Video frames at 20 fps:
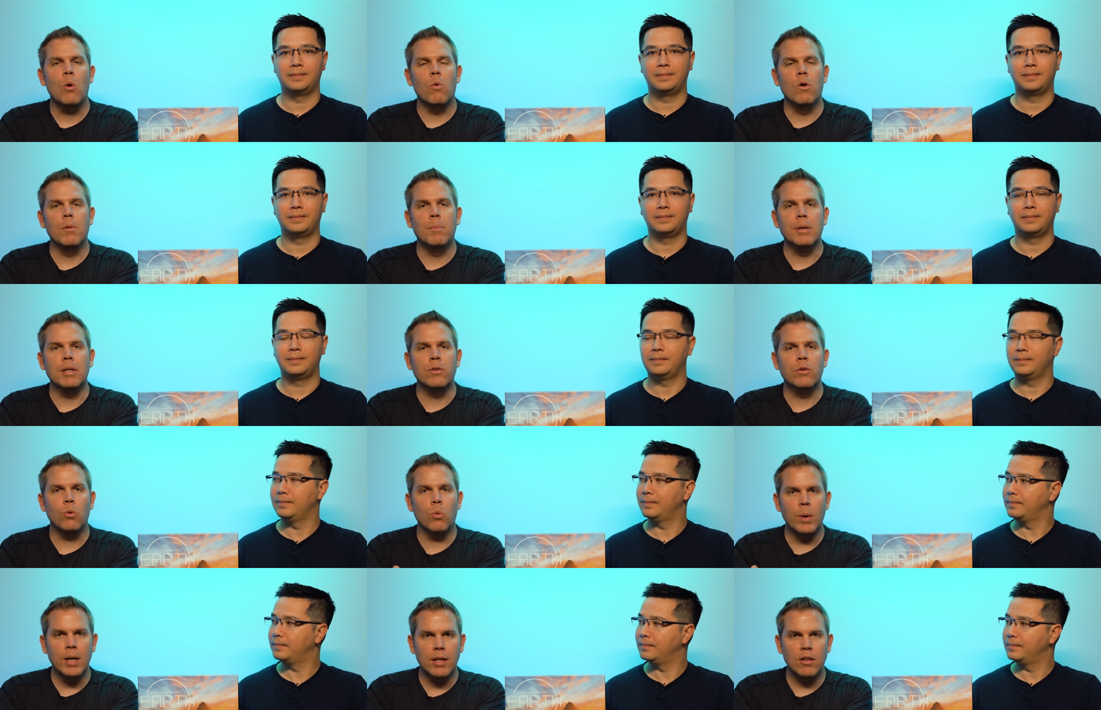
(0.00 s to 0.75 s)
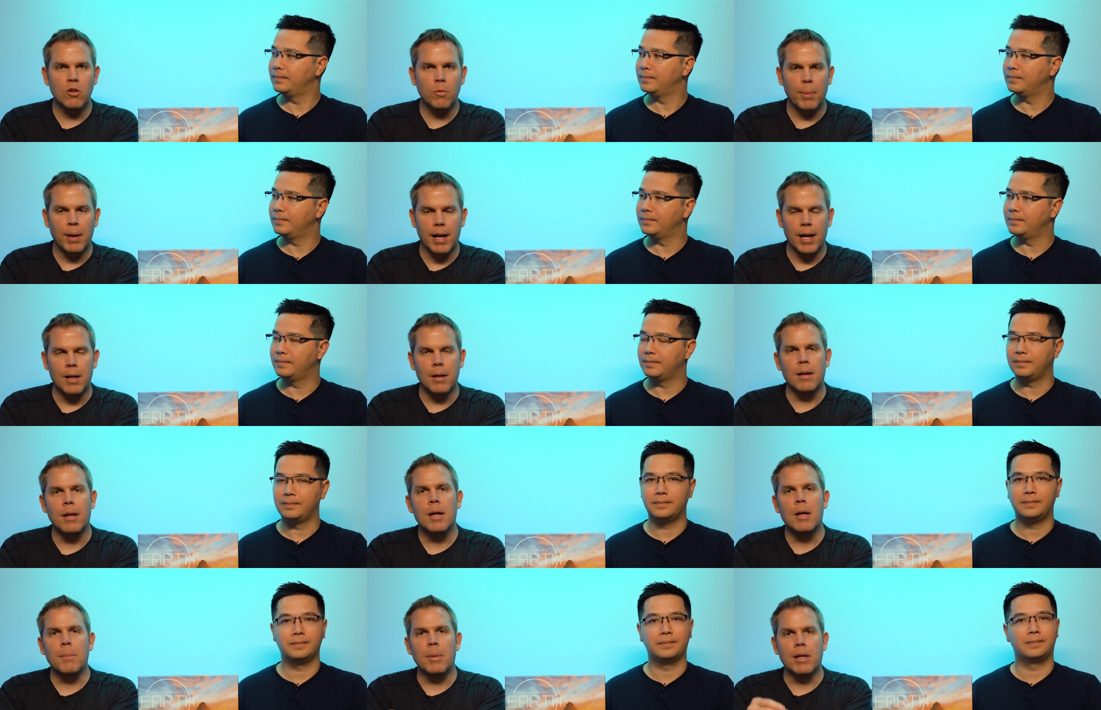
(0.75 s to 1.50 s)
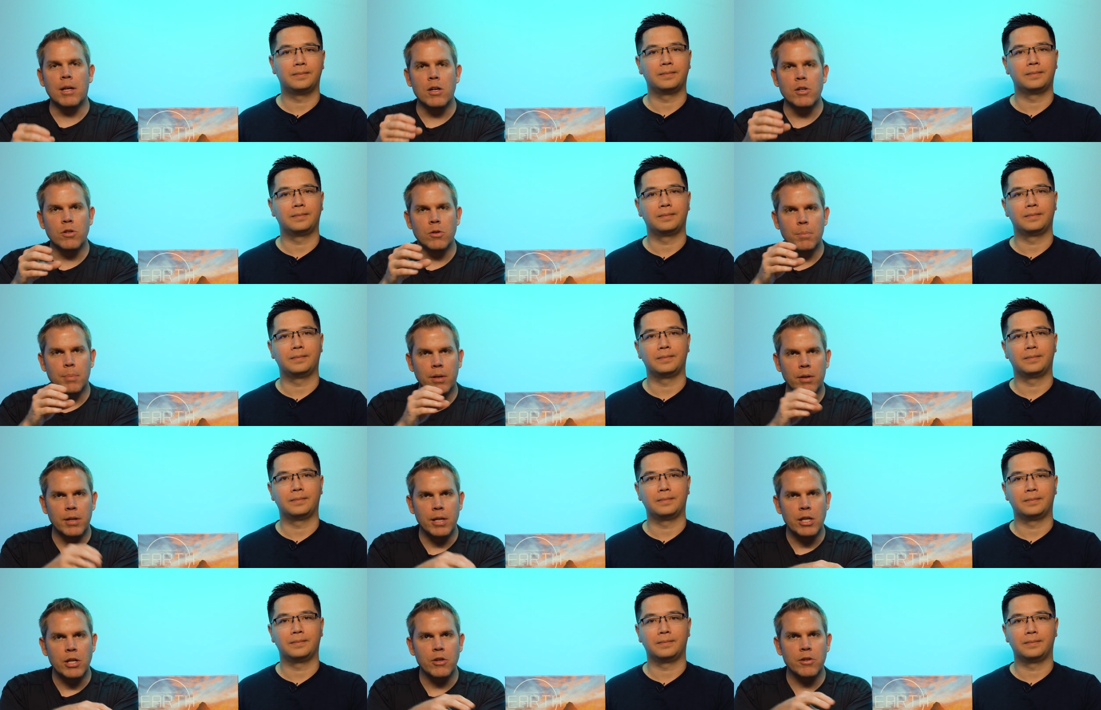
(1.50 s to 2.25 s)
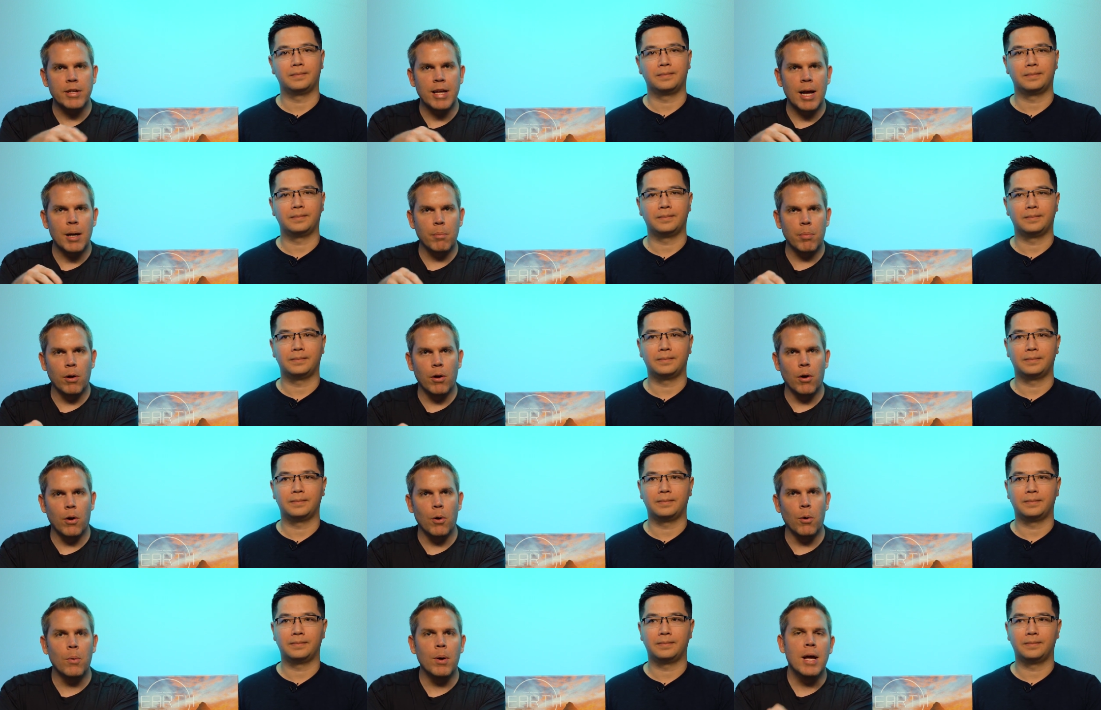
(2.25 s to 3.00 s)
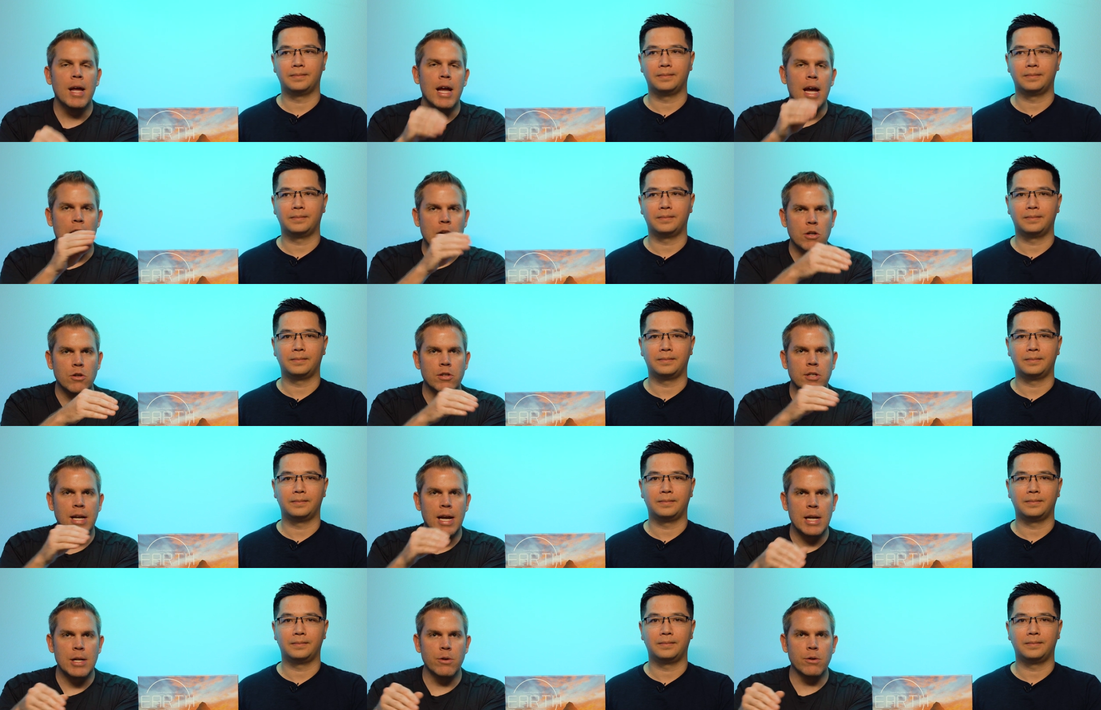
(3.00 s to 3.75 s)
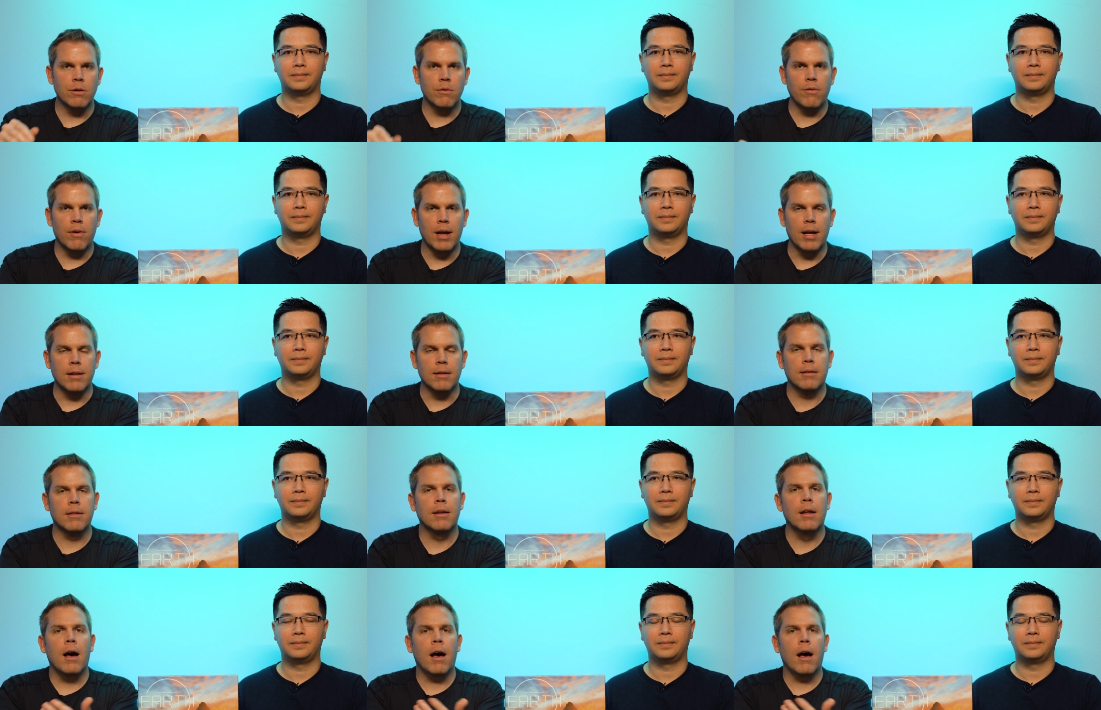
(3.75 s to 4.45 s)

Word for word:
Speaker 1: would be to Wingspan, because you're building your tableau and you chain your events.